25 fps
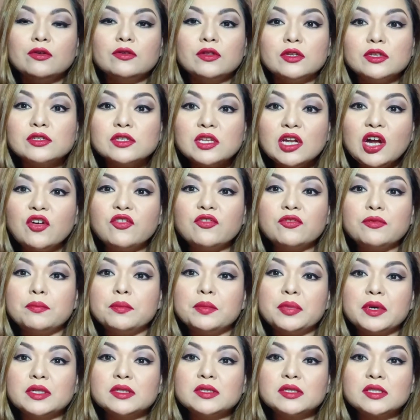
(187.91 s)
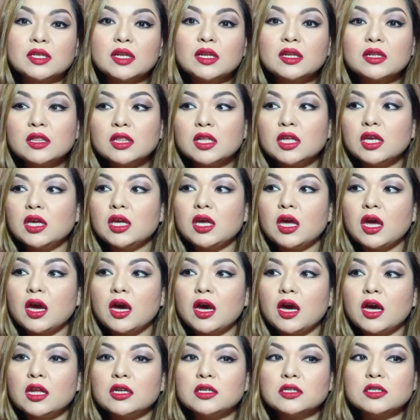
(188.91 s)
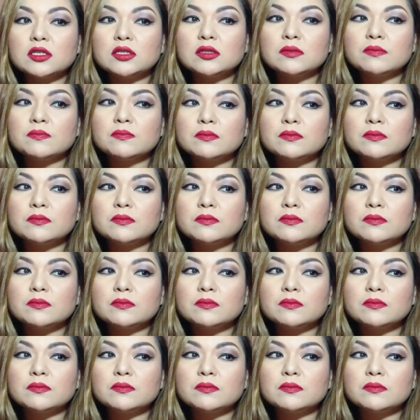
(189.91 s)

the stuff, but suddenly at,